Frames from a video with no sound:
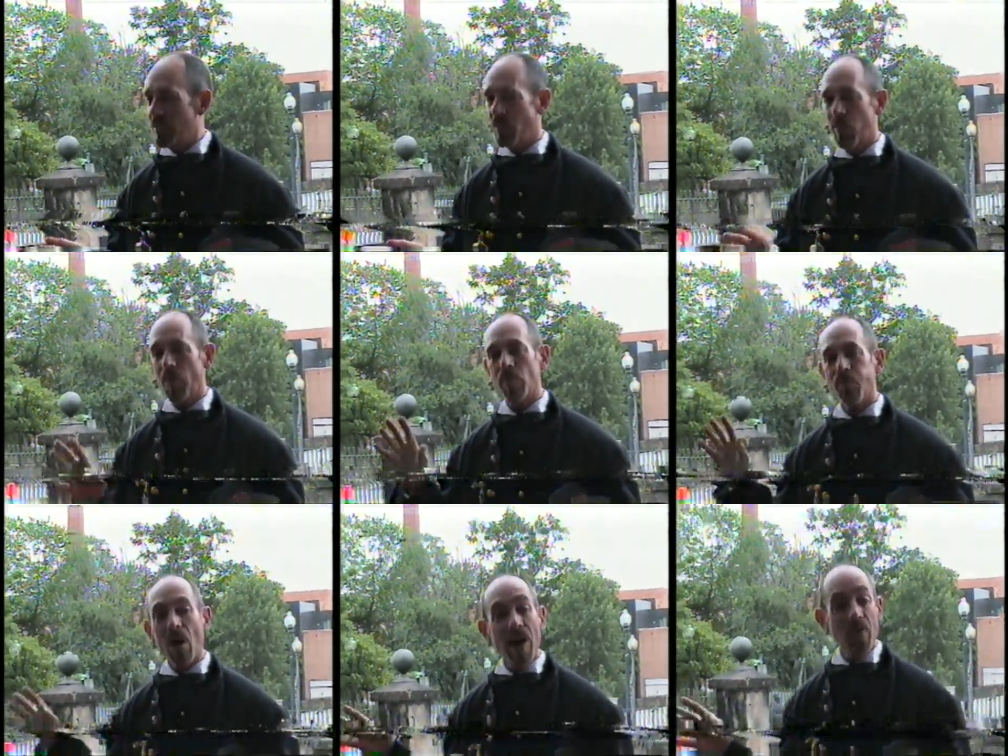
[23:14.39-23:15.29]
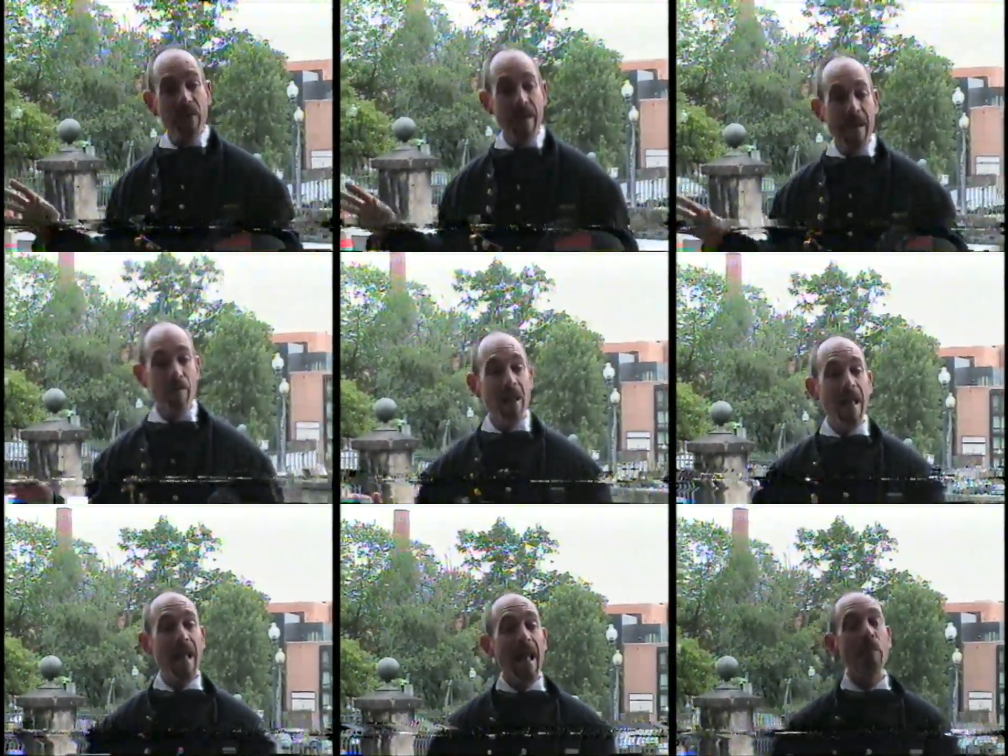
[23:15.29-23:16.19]
Department prior to him
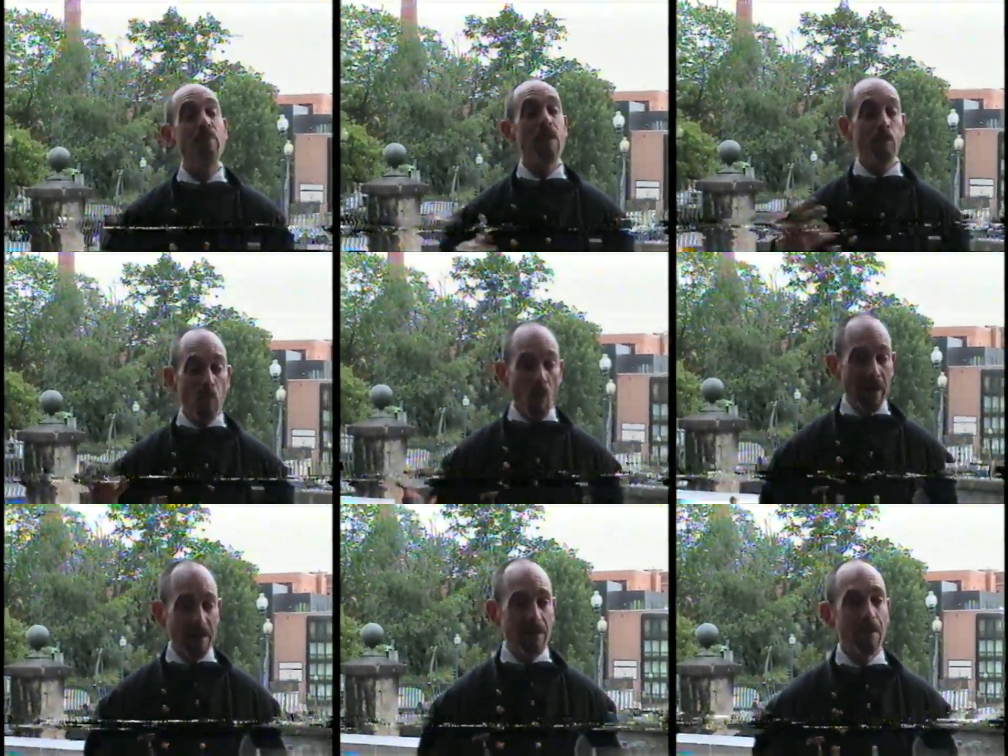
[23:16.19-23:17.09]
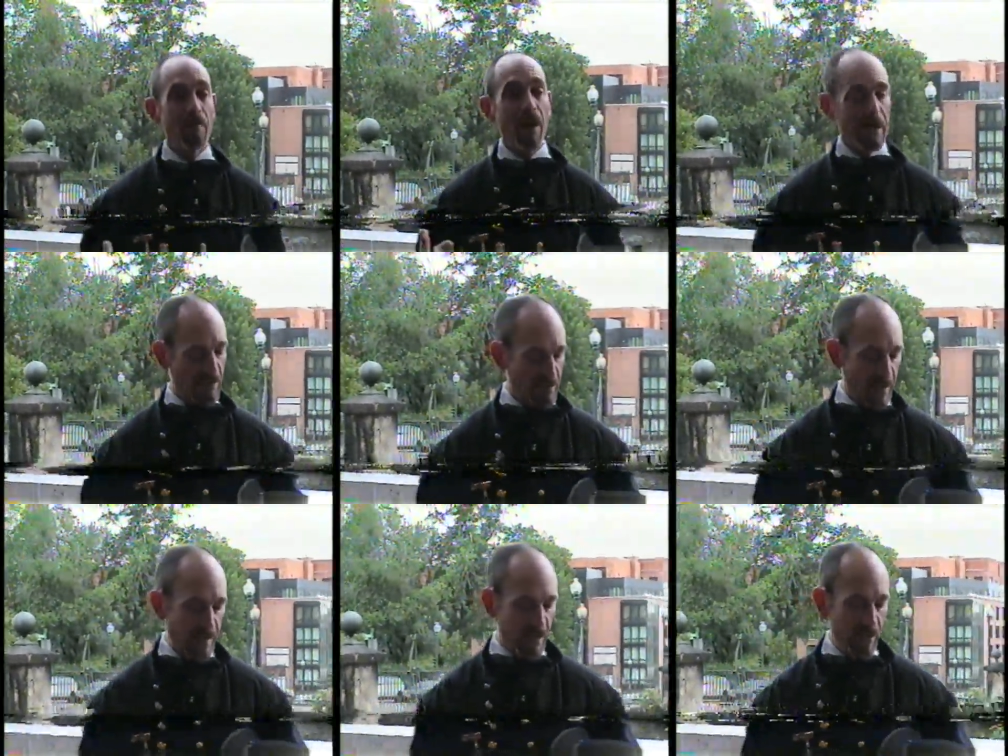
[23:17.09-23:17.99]
had been appointed by the
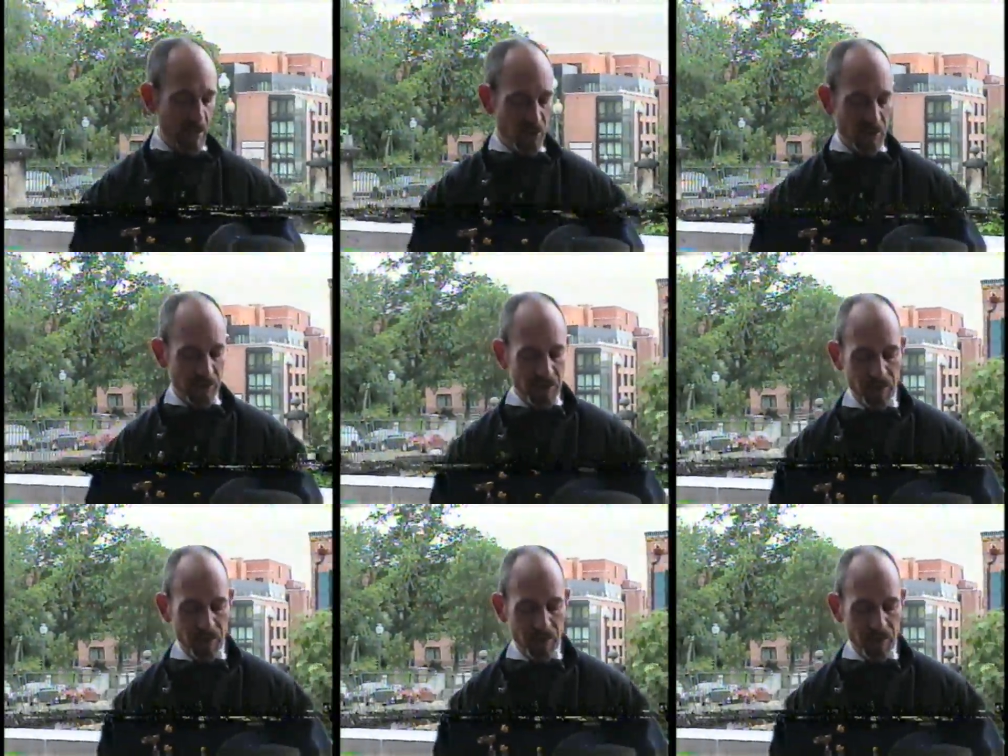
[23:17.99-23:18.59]
city commissioners.